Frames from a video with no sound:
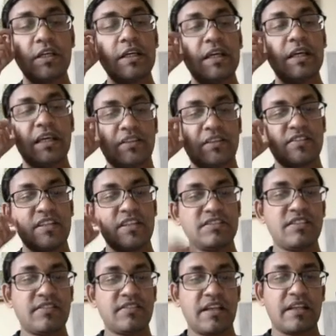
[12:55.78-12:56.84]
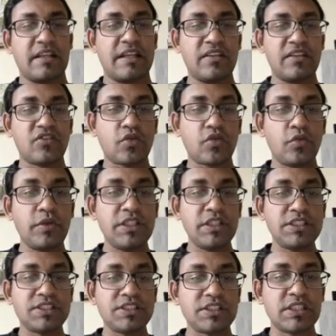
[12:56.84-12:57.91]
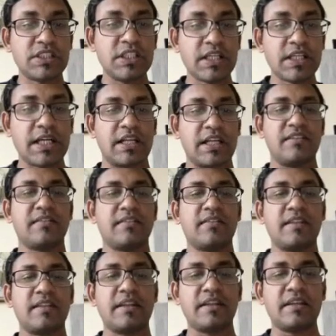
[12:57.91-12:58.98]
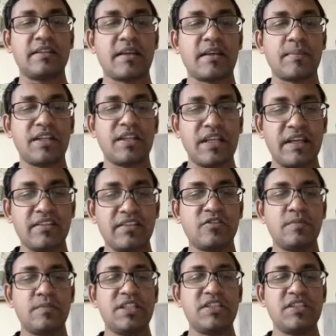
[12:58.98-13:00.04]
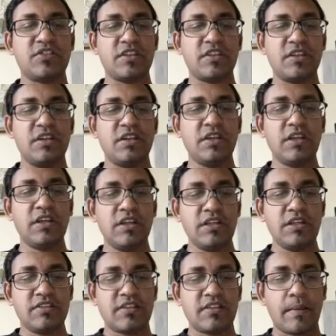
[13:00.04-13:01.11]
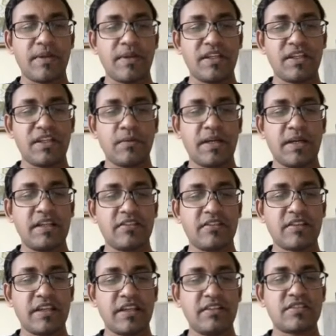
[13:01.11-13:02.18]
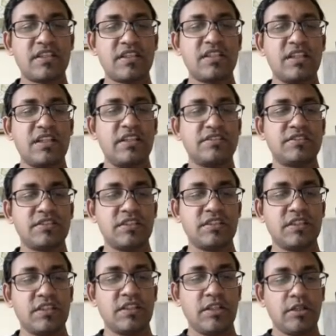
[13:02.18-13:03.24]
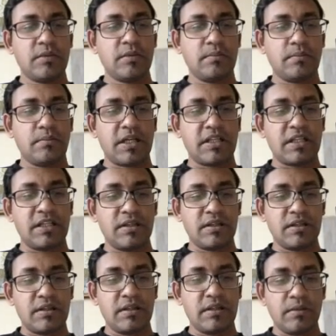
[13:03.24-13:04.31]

exchanges and against which currencies. Like it's happening against BTC, it's happening in Binance against ETH, but in